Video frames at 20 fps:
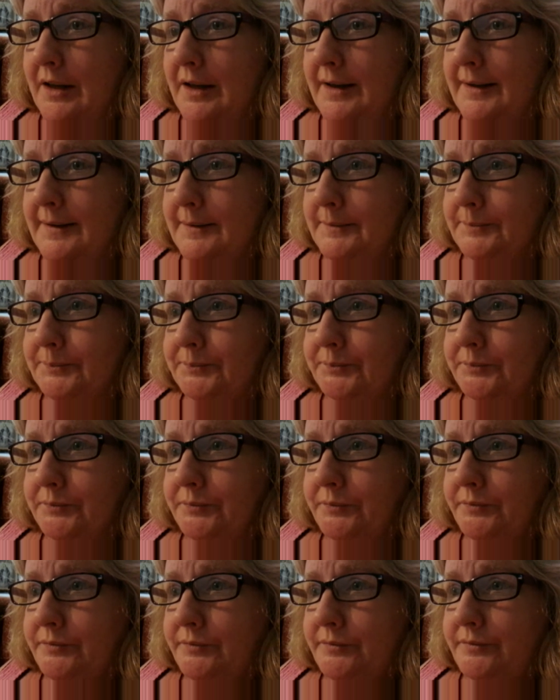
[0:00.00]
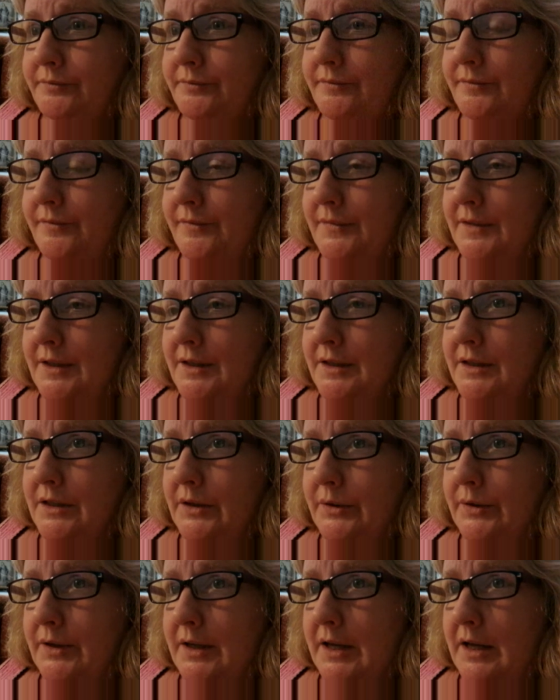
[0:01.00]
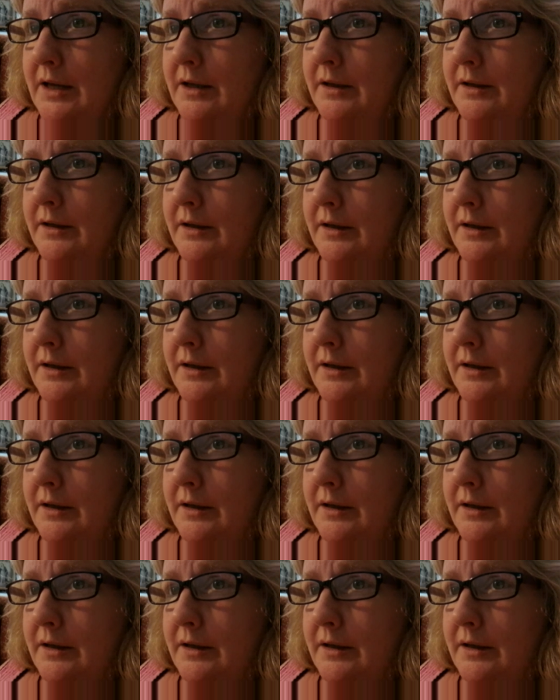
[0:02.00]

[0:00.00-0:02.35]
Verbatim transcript: Um, so yeah.